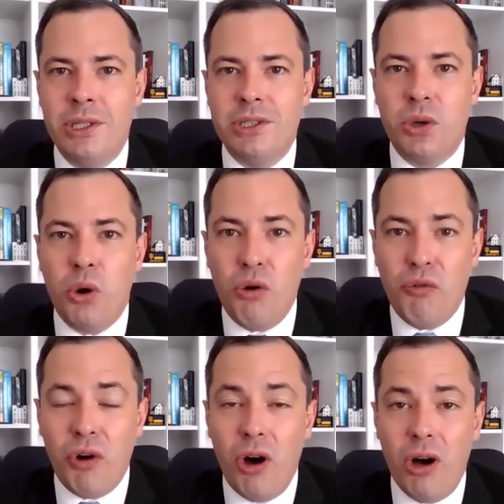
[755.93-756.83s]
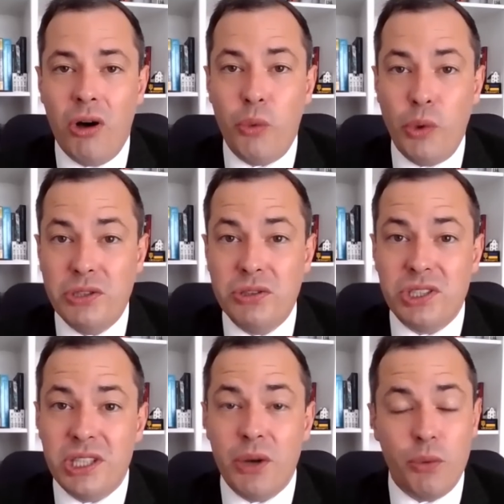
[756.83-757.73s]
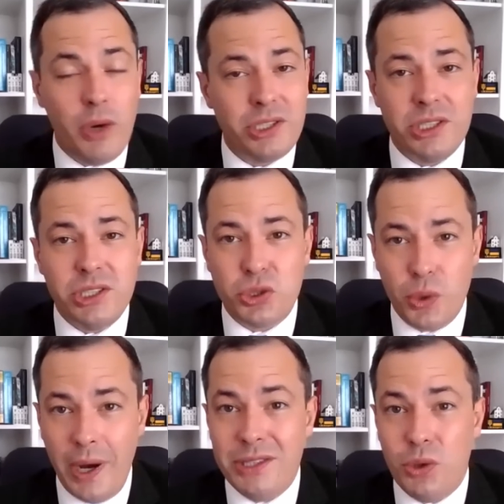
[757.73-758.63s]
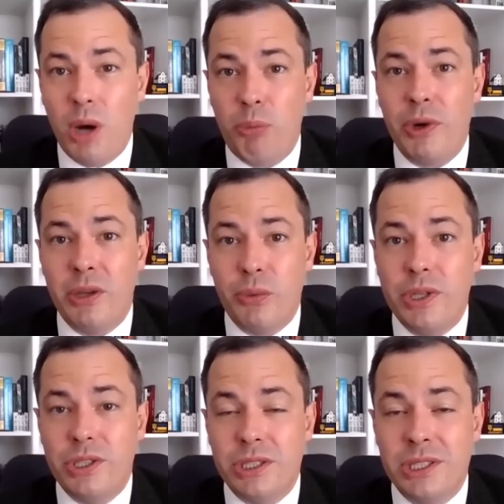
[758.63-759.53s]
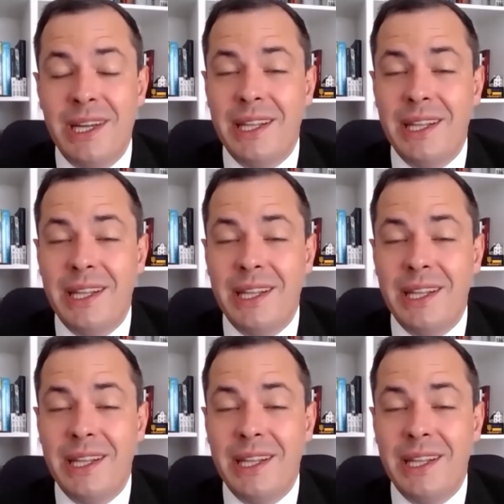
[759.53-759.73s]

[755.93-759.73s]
So overall, we do see that Russia is trying to operate in the region.